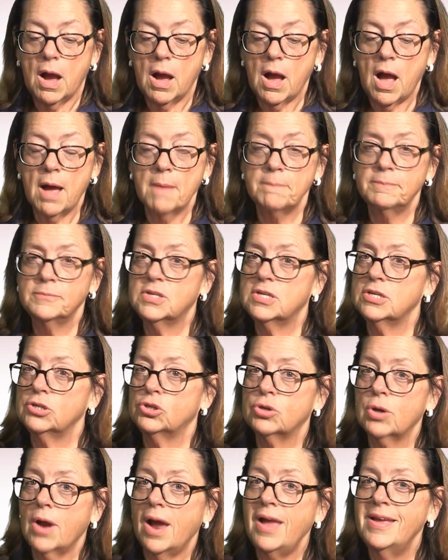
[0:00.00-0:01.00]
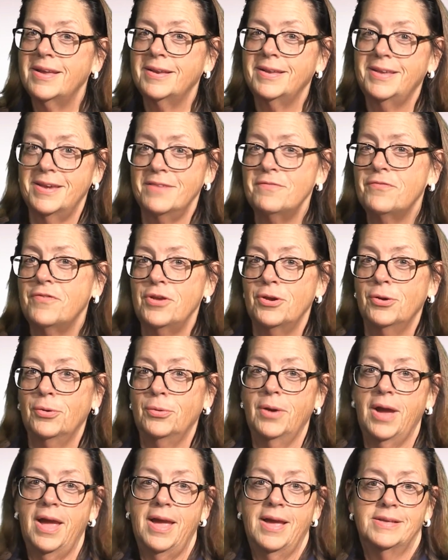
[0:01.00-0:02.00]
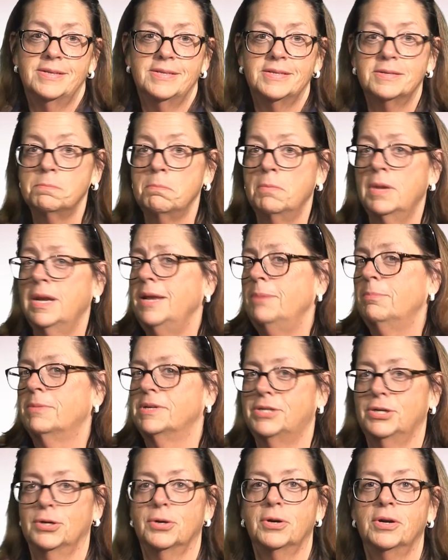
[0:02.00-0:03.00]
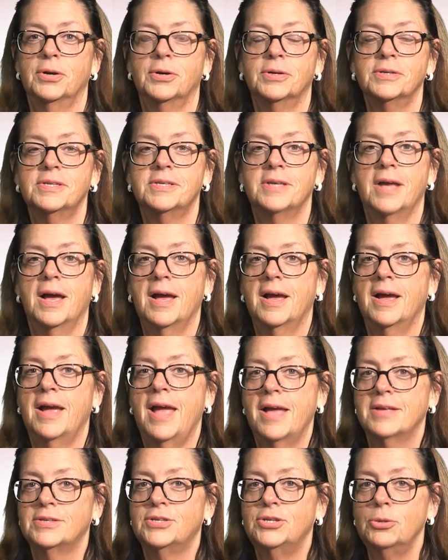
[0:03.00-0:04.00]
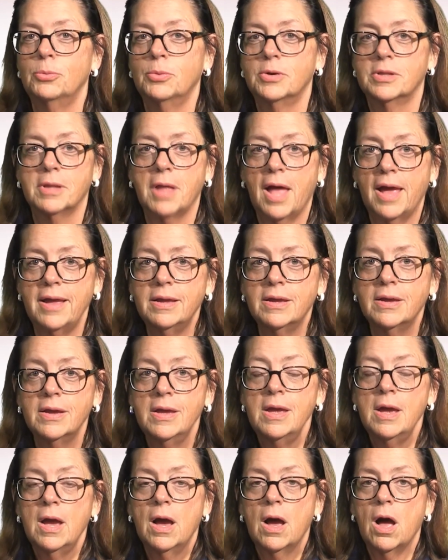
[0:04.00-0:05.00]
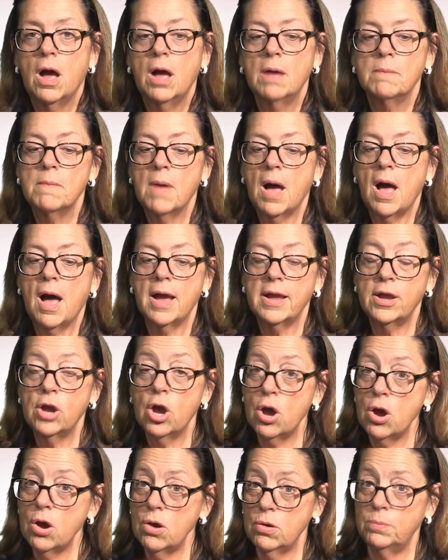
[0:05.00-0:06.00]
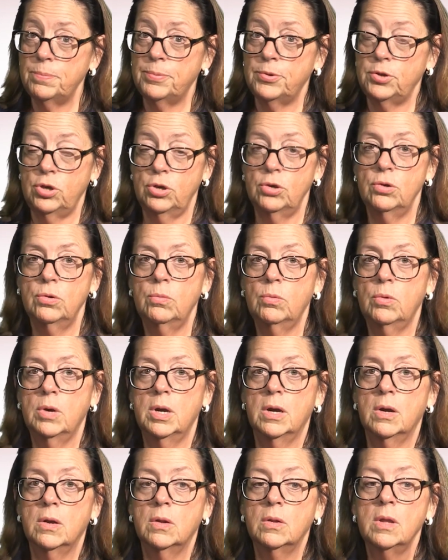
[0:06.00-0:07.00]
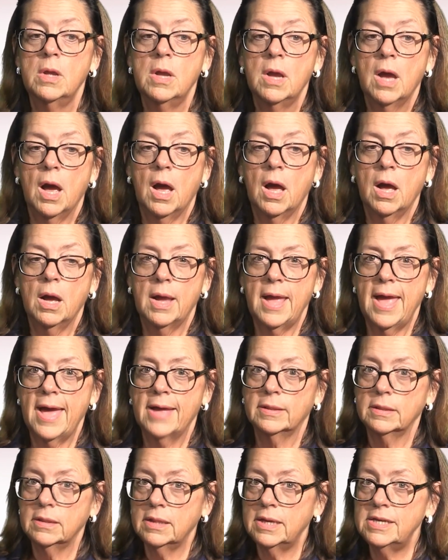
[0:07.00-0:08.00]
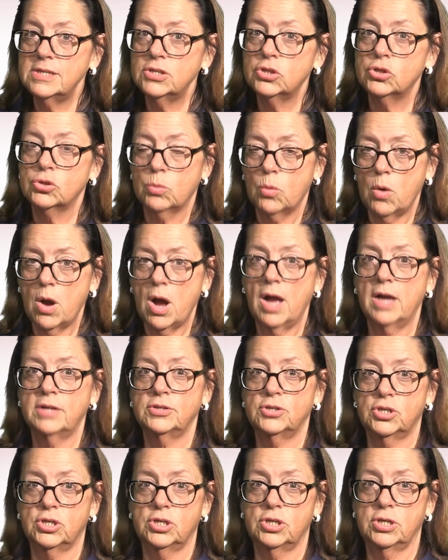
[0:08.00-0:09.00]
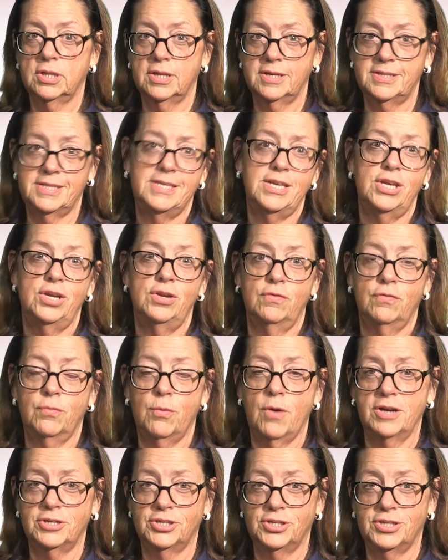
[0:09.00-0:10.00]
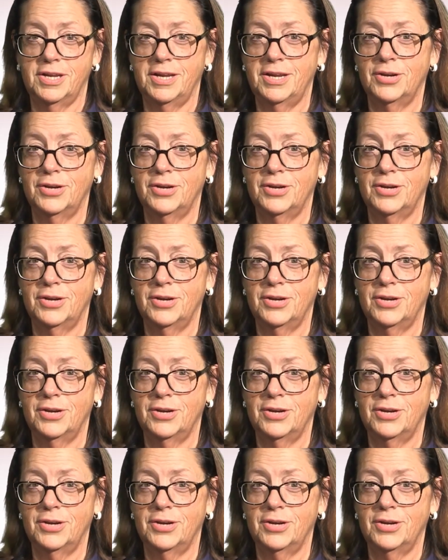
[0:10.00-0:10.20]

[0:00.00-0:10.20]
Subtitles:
To try and give you as many materials as you would like, I hope you will at least watch, let's see, you've watched the